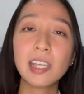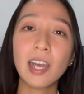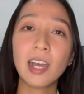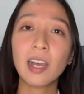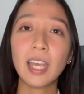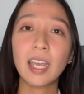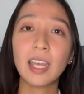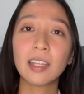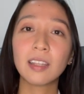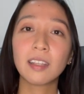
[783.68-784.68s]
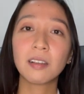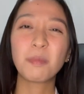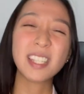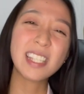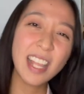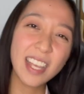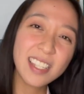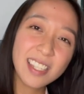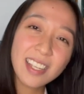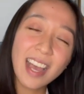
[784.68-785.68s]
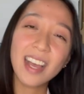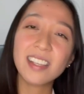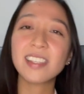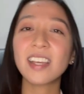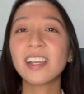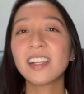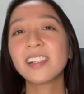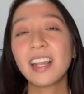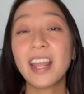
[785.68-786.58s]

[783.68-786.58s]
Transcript: niya and mas less hassle,